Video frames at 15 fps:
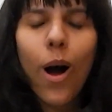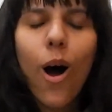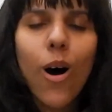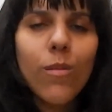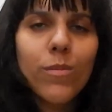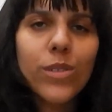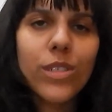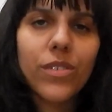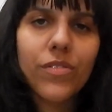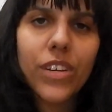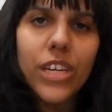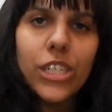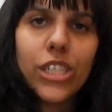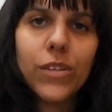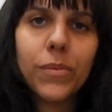almost
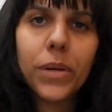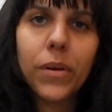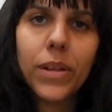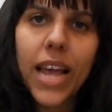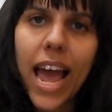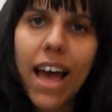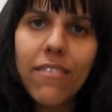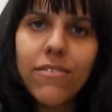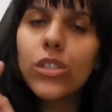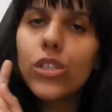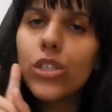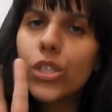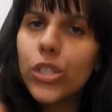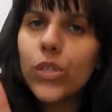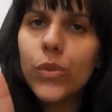finishing. We only have
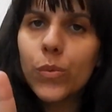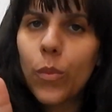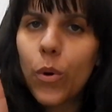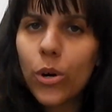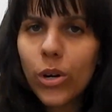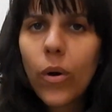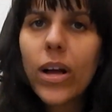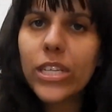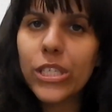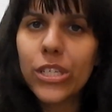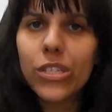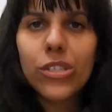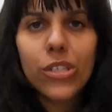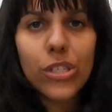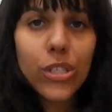2 more
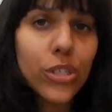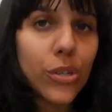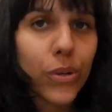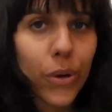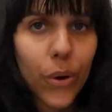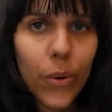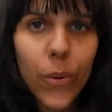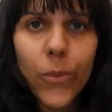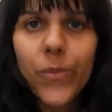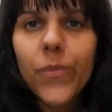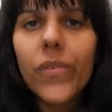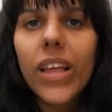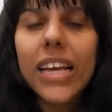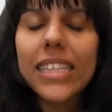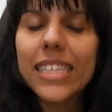questions to go.
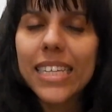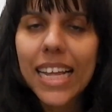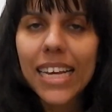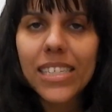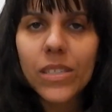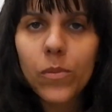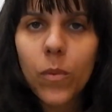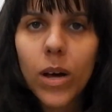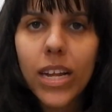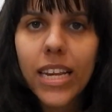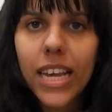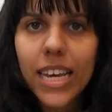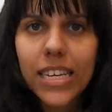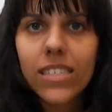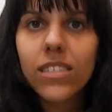And the next one
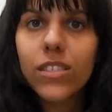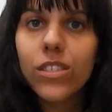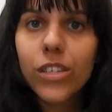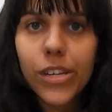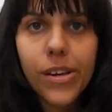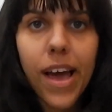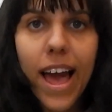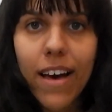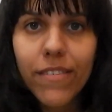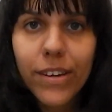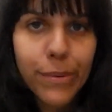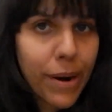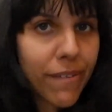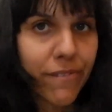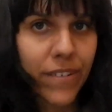is, do you have a
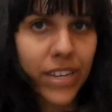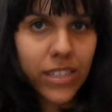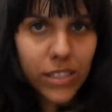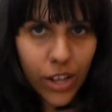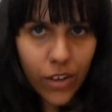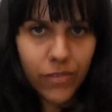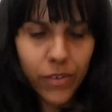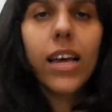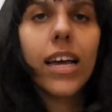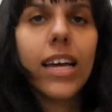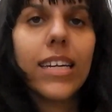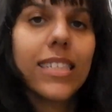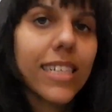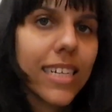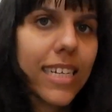graphic novel?
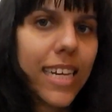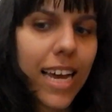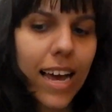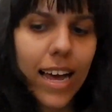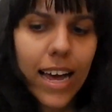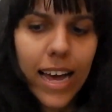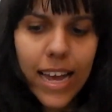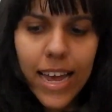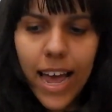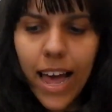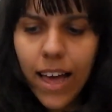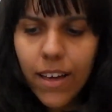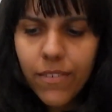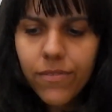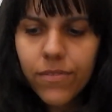And yeah, I
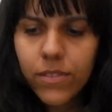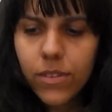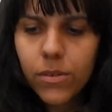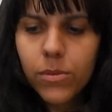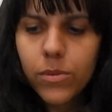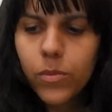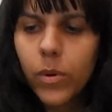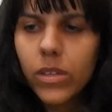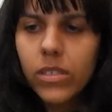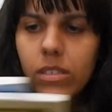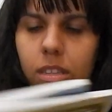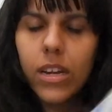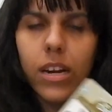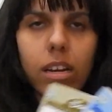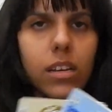have those ones
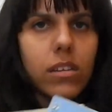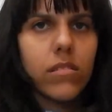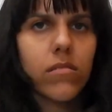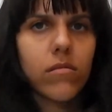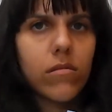that I